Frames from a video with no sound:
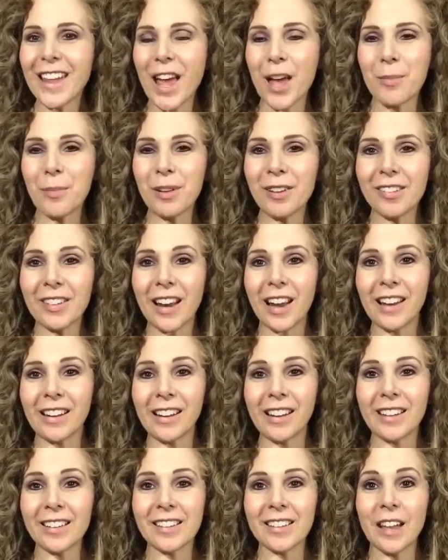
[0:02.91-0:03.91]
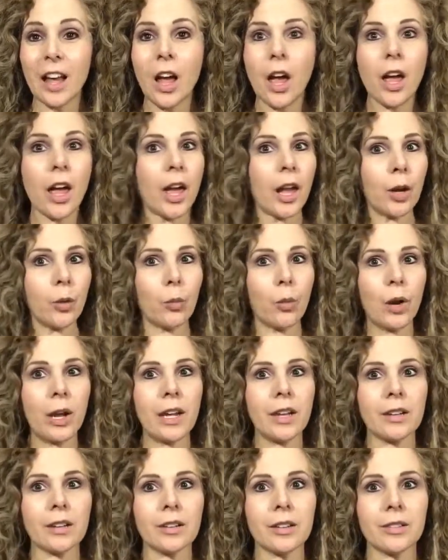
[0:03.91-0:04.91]
the Happy Stylist, and
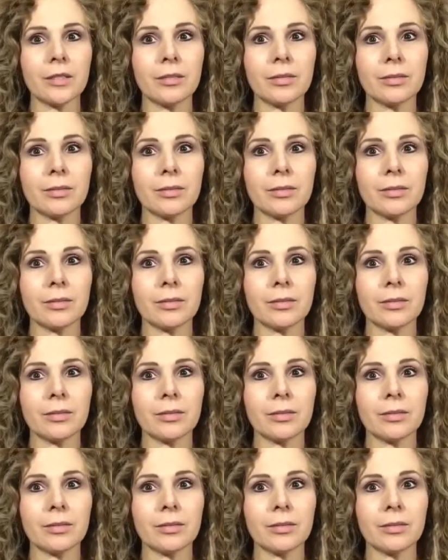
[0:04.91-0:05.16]
wait,